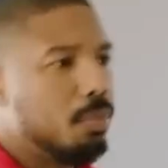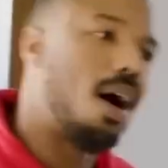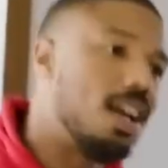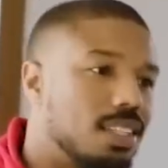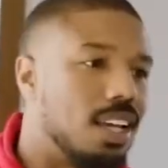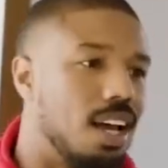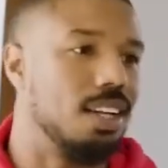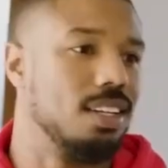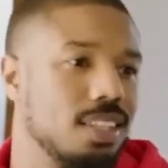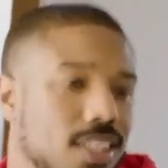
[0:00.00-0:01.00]
he is often the
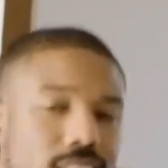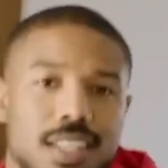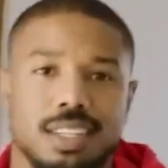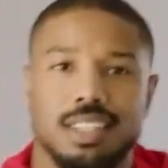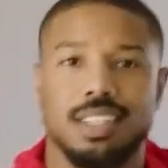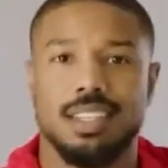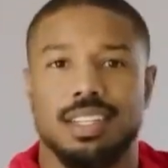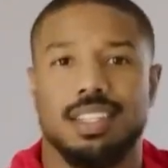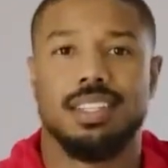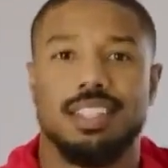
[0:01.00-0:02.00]
most stylish
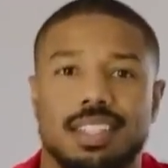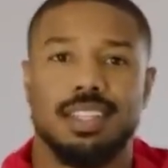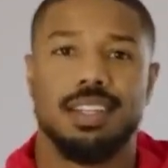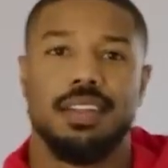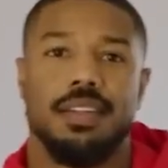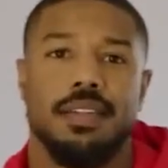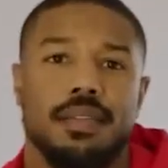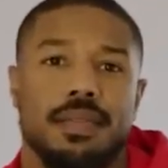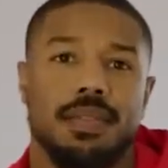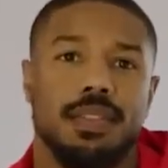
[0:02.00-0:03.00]
man at those events, and